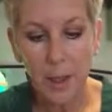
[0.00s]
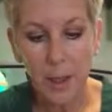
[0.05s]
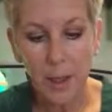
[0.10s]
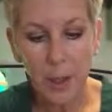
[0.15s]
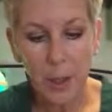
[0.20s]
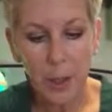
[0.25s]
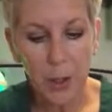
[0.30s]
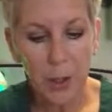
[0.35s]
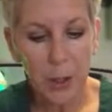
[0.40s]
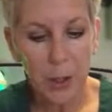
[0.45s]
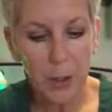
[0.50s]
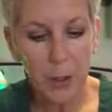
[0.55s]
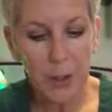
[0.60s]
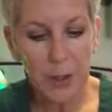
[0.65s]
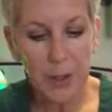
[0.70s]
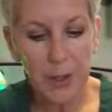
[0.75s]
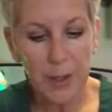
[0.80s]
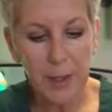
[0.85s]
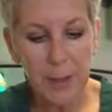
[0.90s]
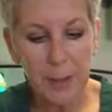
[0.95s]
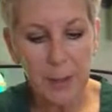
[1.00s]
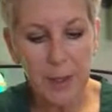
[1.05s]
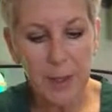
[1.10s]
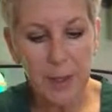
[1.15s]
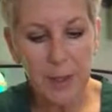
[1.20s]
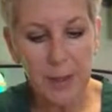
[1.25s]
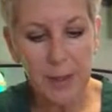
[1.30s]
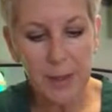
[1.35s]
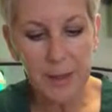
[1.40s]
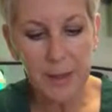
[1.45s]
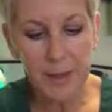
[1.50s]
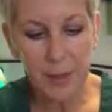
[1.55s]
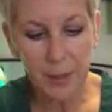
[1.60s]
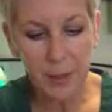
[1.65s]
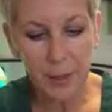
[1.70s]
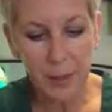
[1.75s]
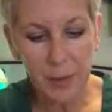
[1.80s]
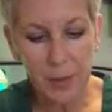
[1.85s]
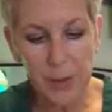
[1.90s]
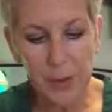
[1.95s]
"He heweth him down
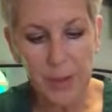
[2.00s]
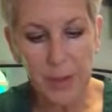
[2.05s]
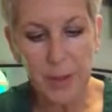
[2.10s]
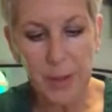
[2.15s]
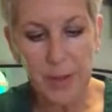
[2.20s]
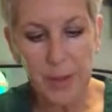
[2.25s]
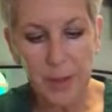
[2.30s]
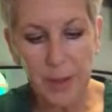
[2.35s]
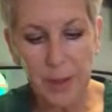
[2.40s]
cedars, and